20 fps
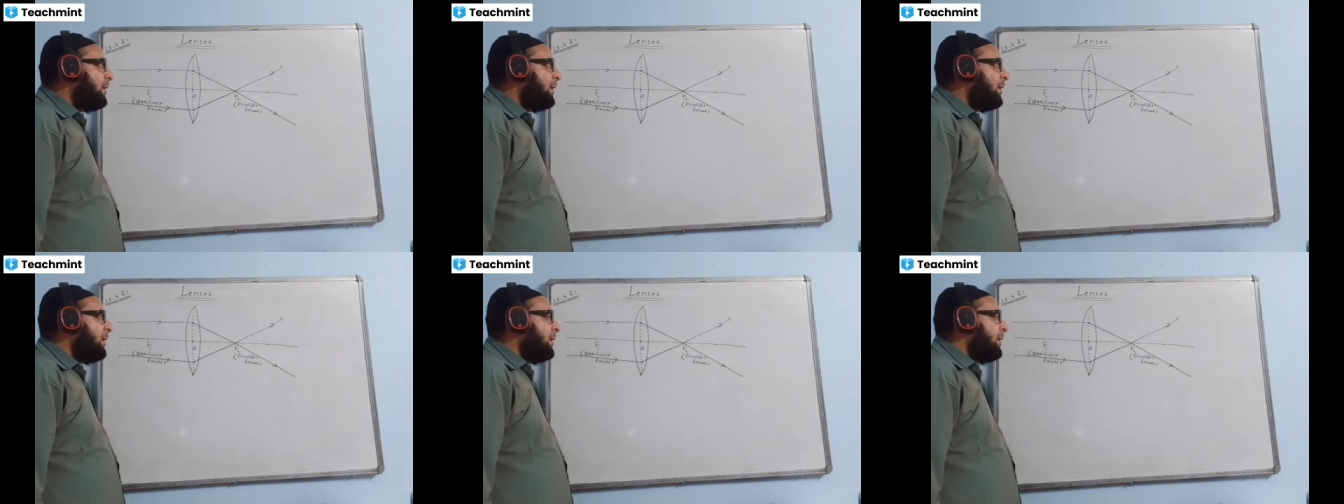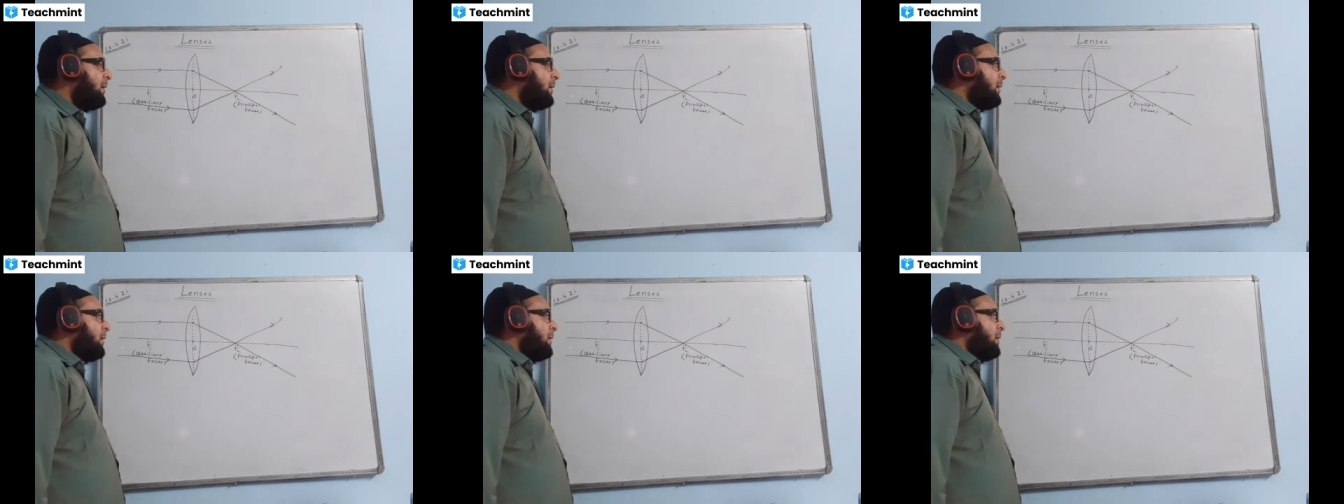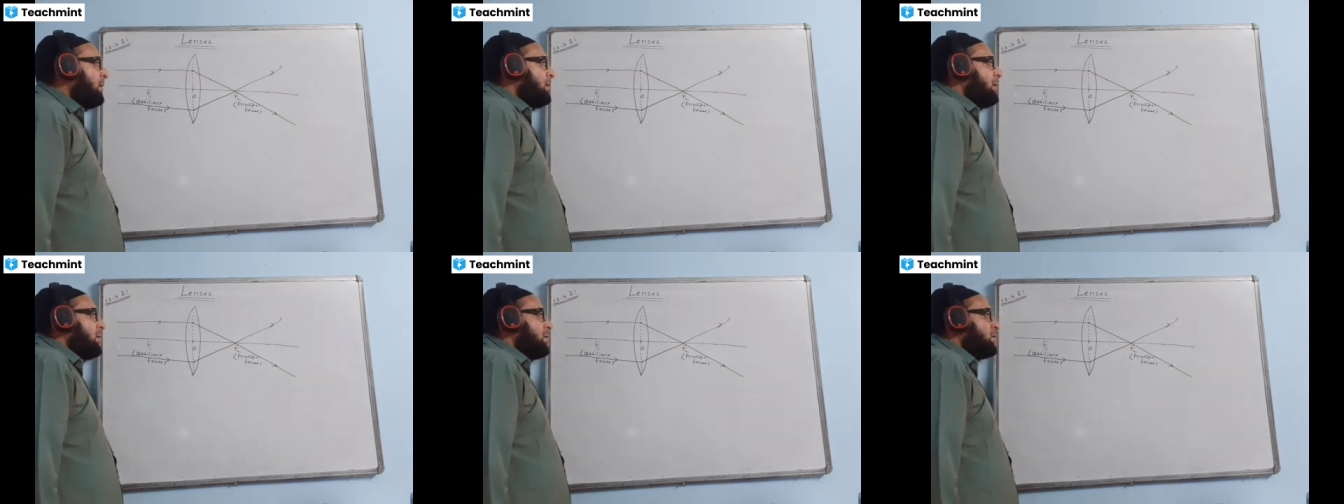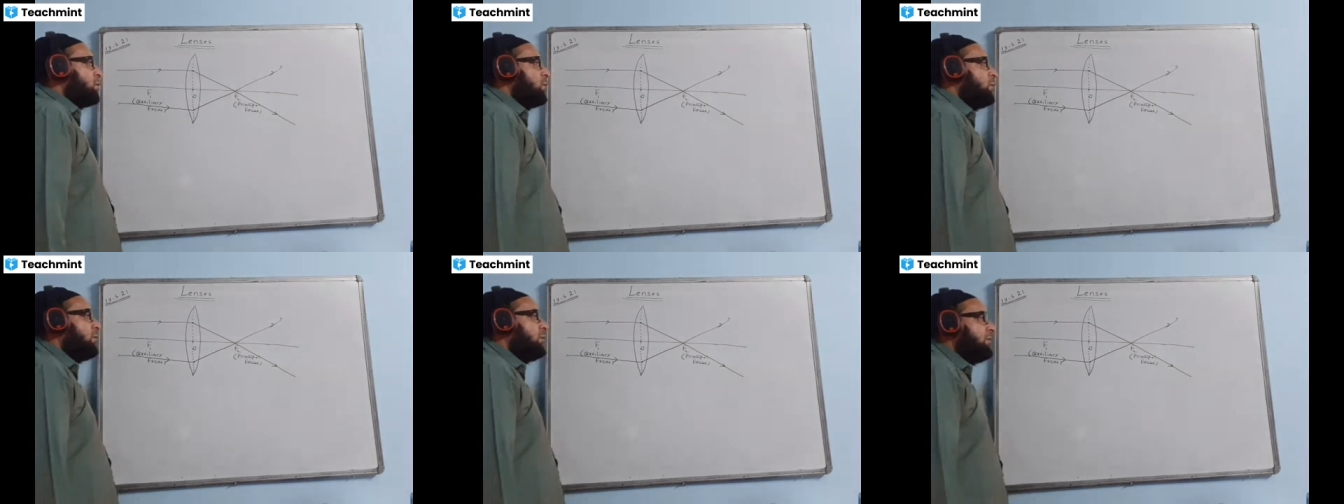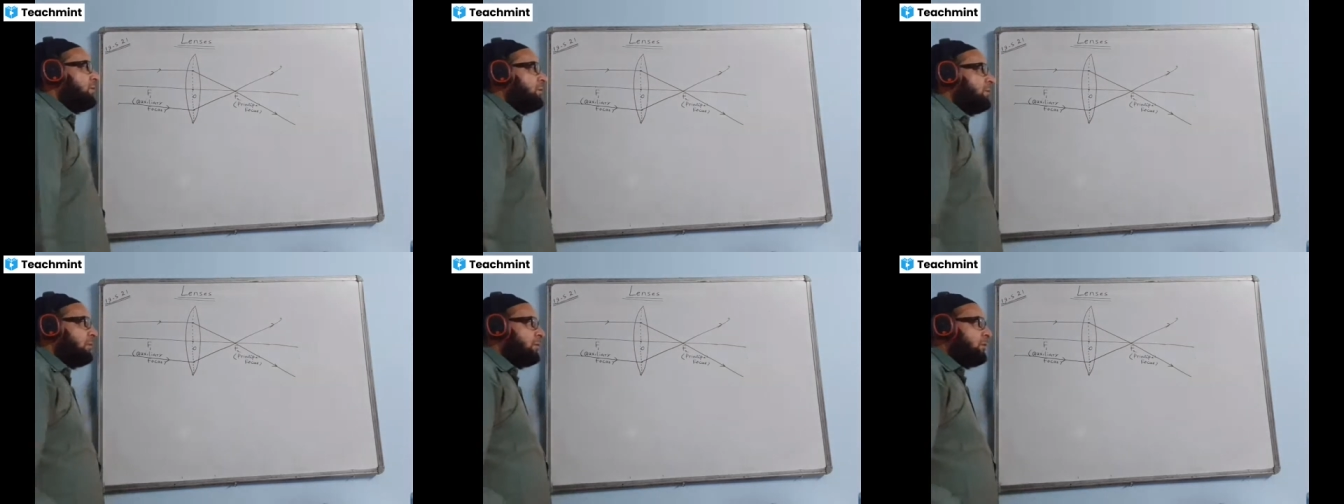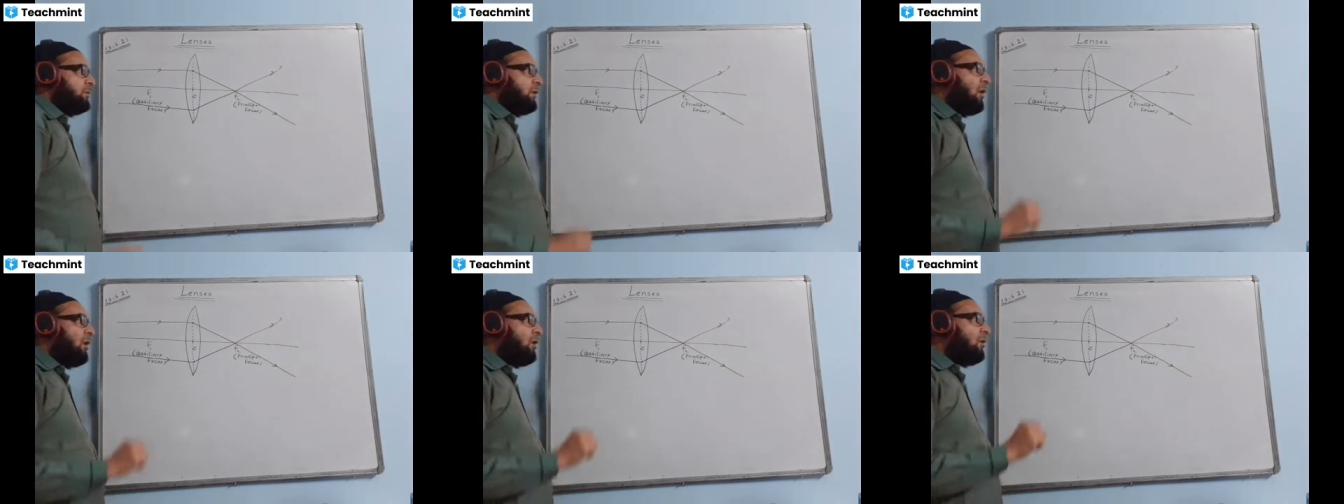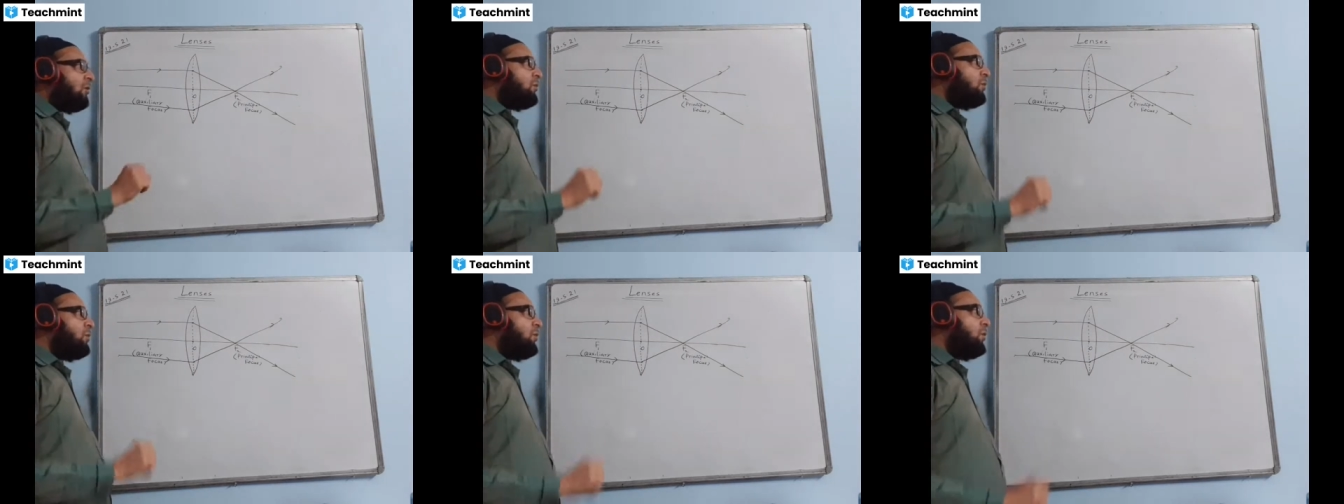So now
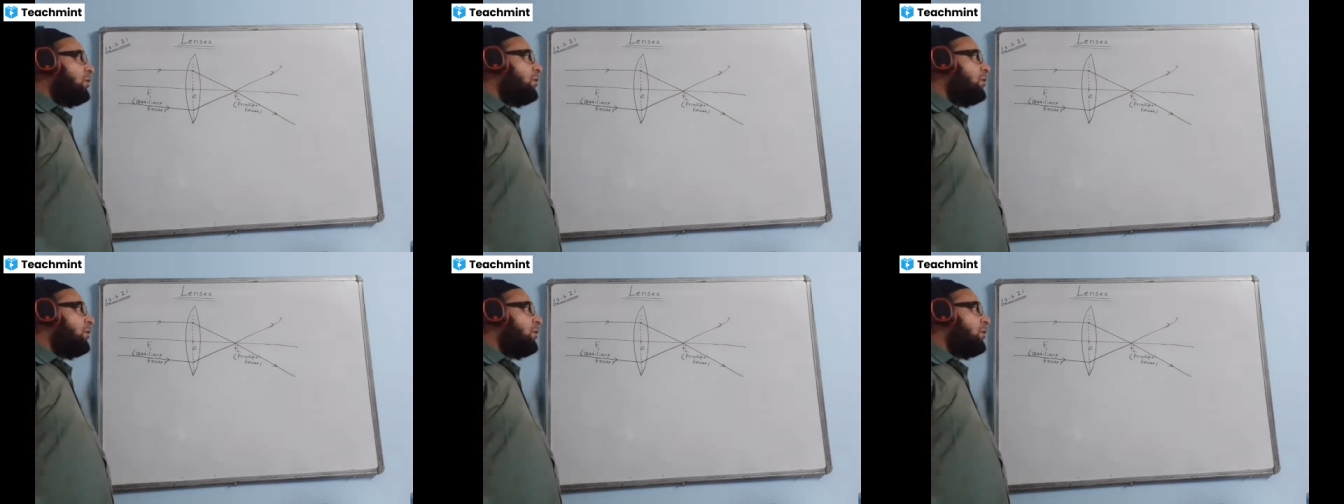this is the